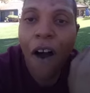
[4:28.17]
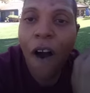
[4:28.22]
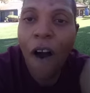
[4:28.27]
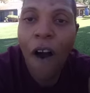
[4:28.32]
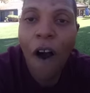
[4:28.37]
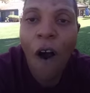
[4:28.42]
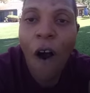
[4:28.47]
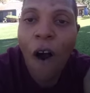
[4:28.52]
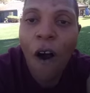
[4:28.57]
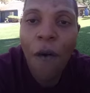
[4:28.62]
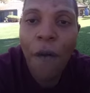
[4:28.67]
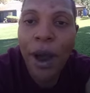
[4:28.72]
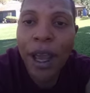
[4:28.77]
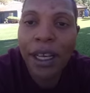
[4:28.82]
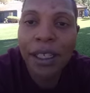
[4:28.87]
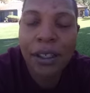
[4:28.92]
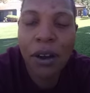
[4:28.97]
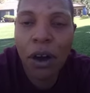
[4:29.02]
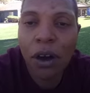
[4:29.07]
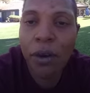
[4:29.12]

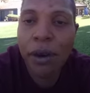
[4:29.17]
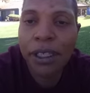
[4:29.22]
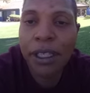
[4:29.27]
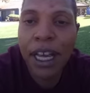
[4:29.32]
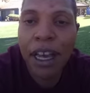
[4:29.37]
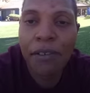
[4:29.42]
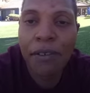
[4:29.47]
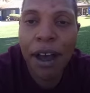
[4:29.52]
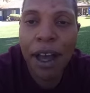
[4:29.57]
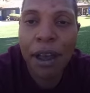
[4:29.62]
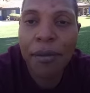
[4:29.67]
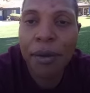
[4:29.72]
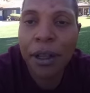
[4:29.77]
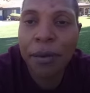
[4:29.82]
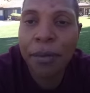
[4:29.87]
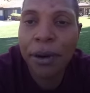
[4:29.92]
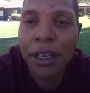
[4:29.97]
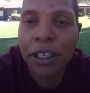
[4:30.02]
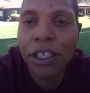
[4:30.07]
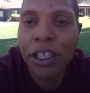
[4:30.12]
always have high blood
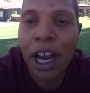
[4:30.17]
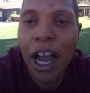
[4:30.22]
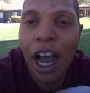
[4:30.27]
pressure.